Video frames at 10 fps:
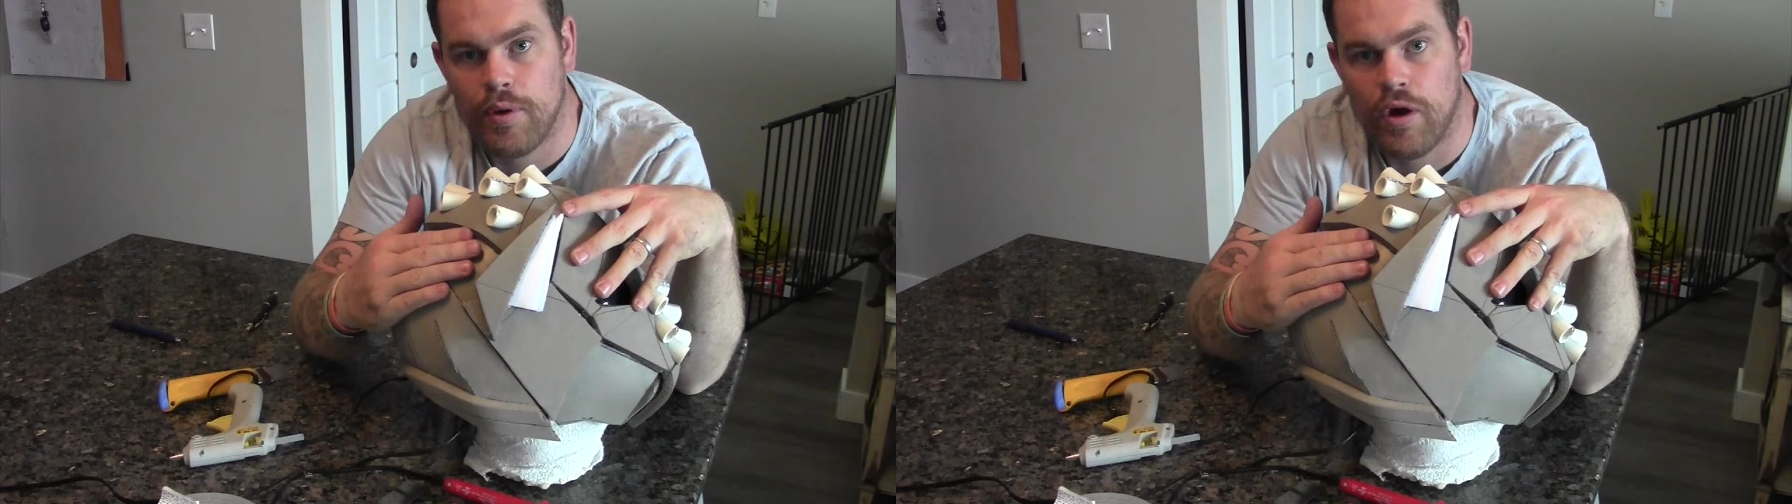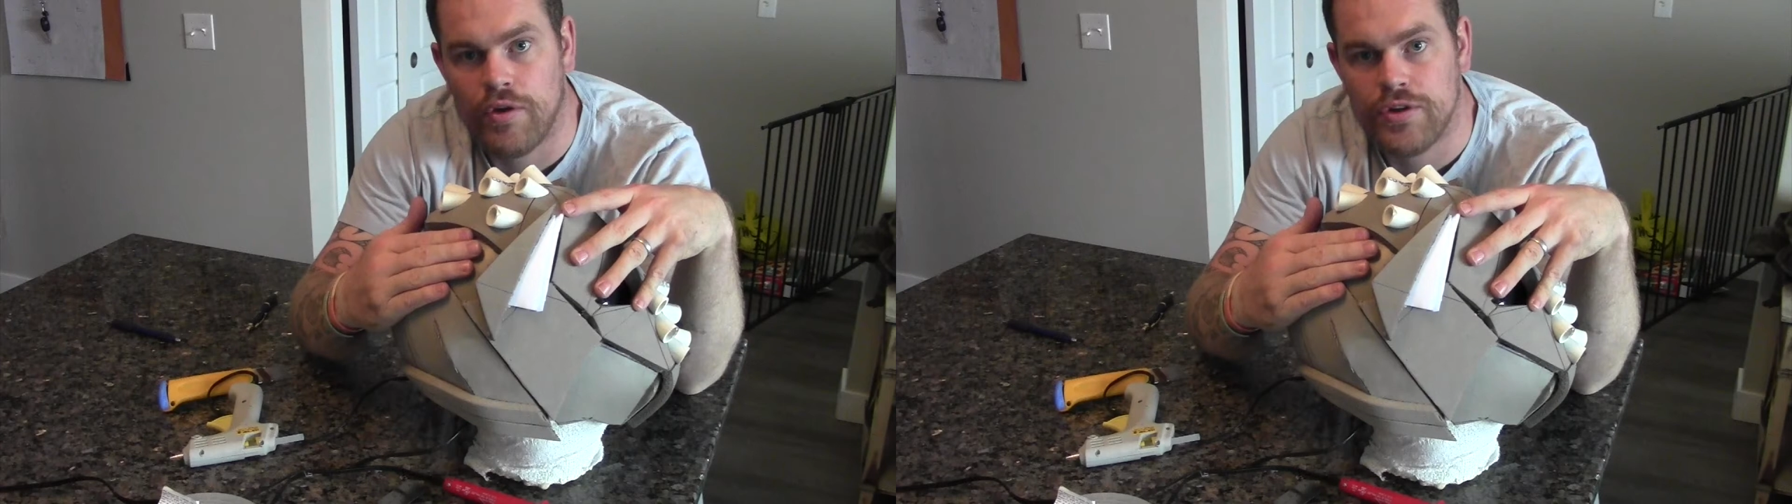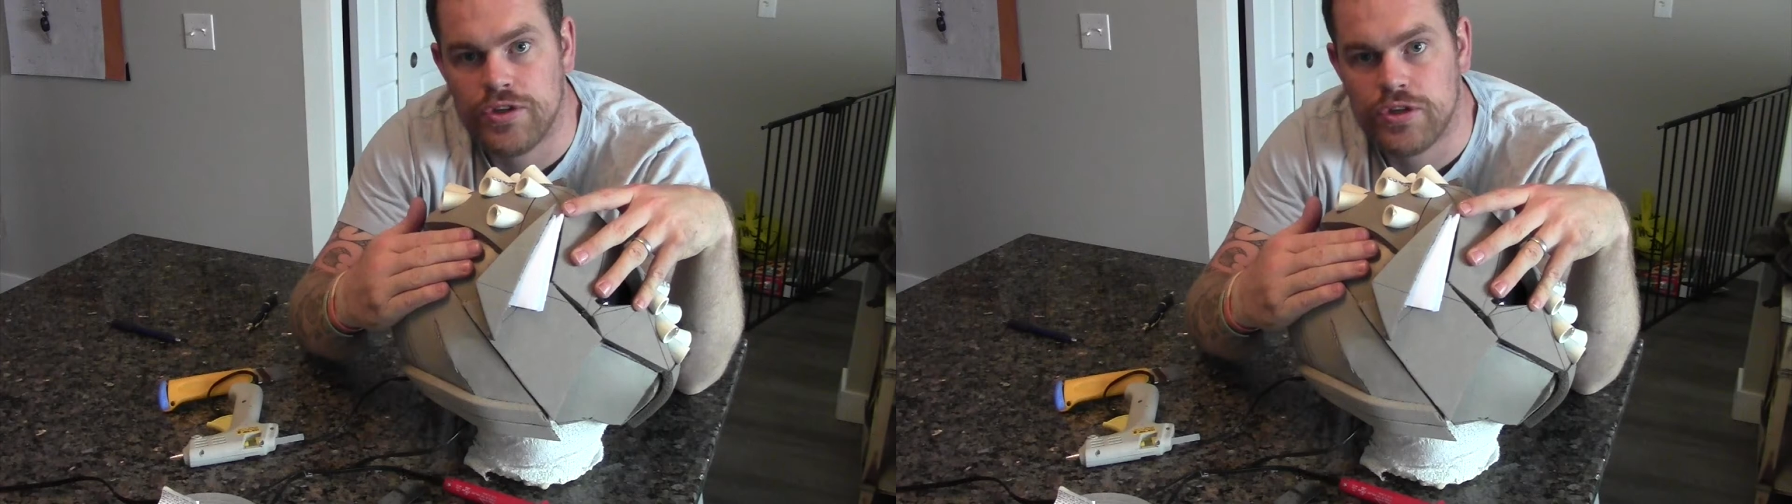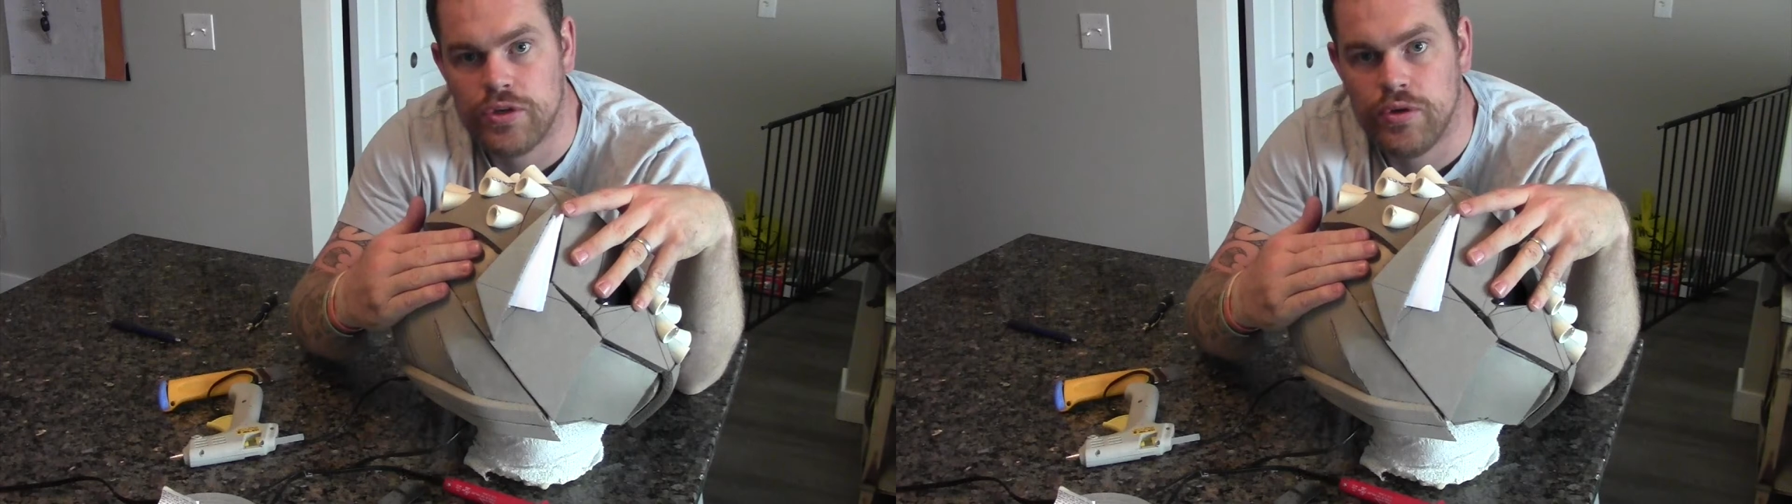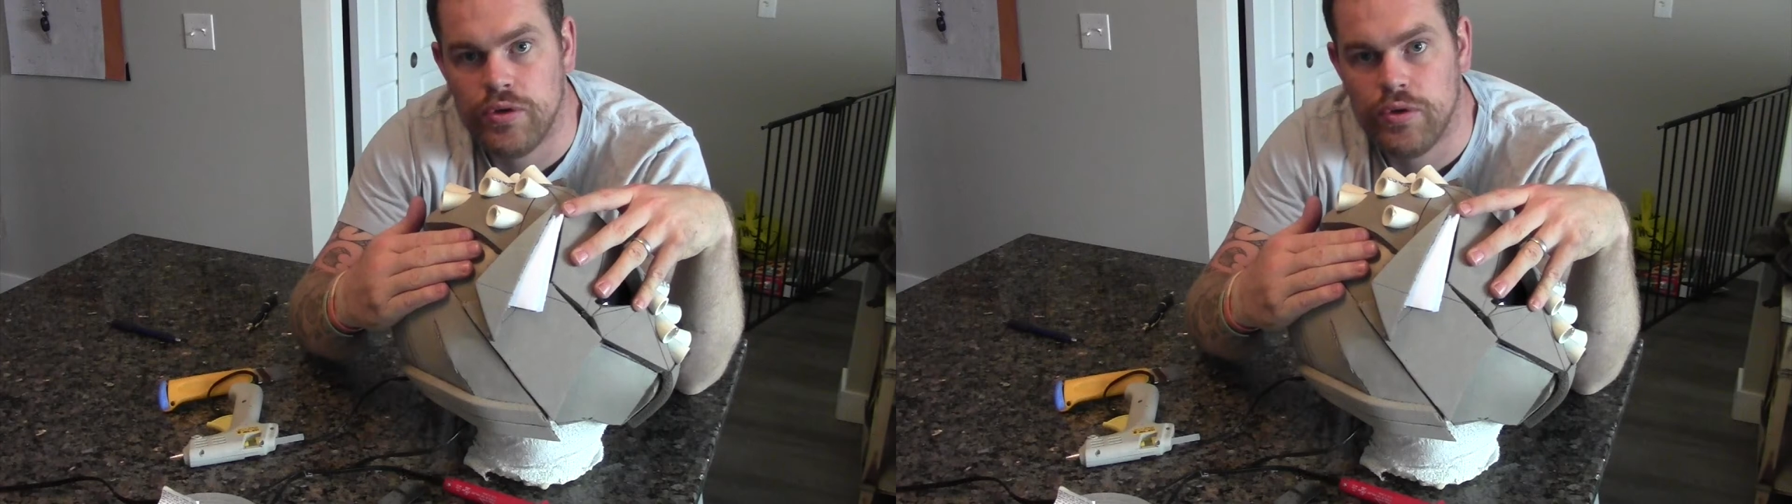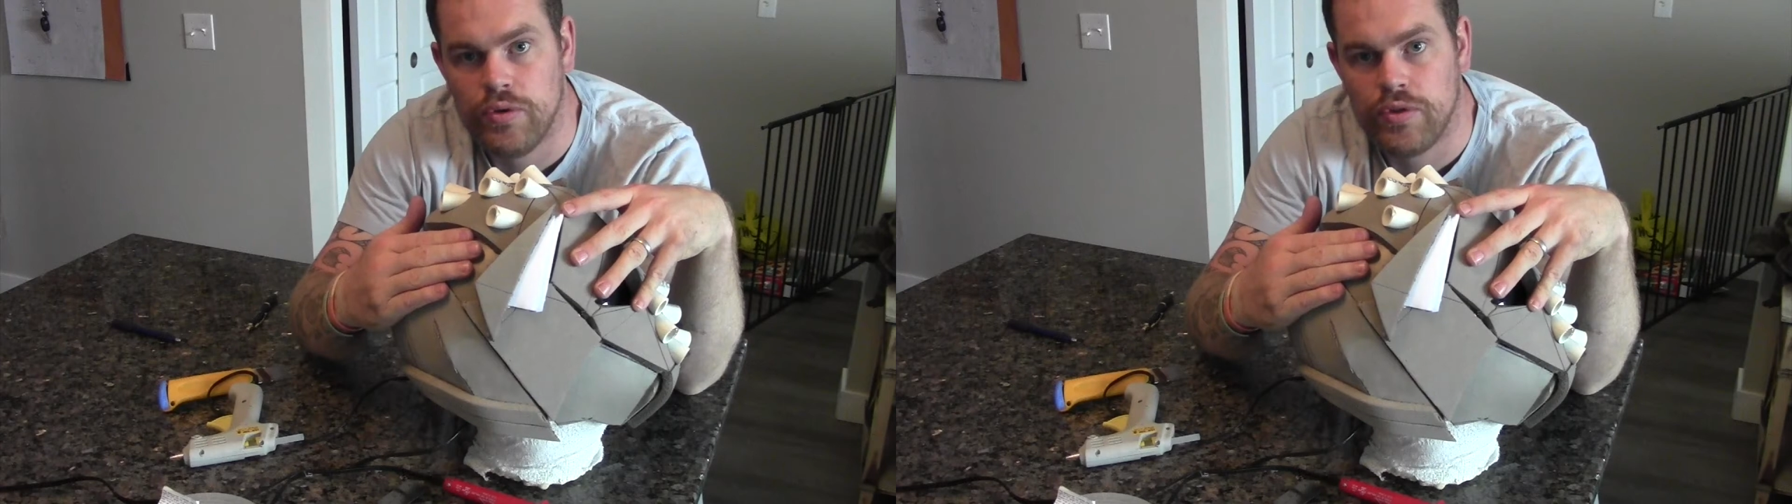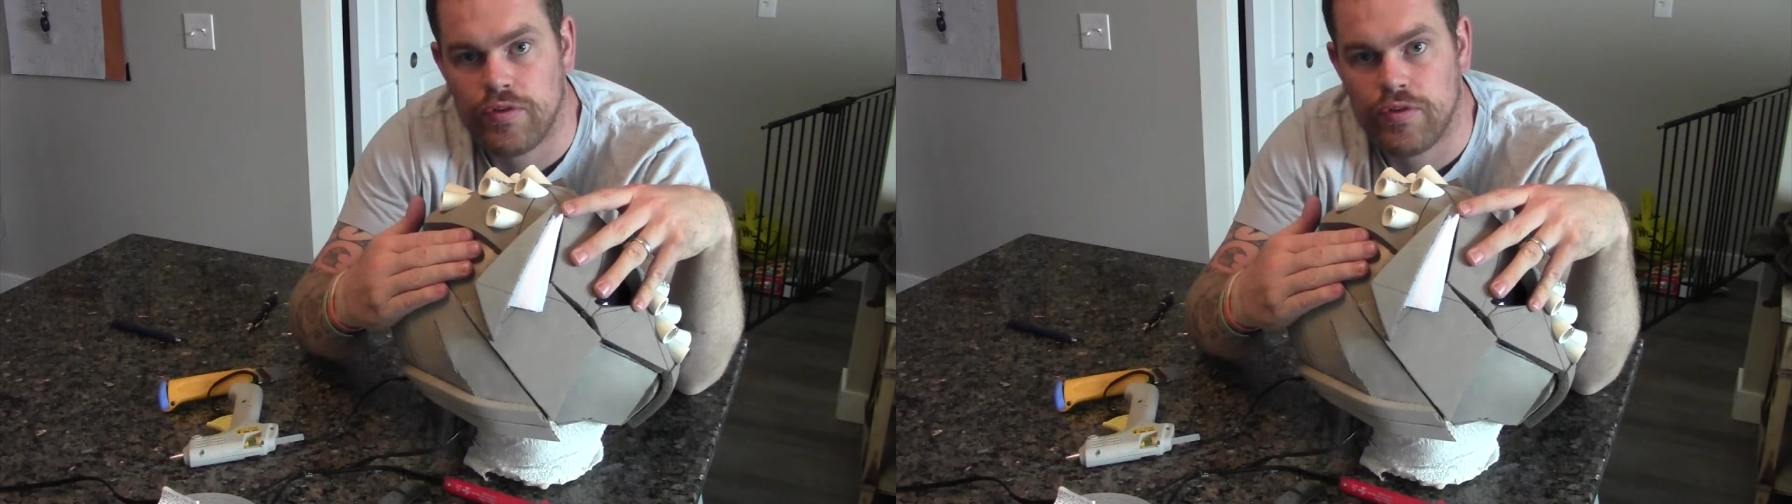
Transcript: onto the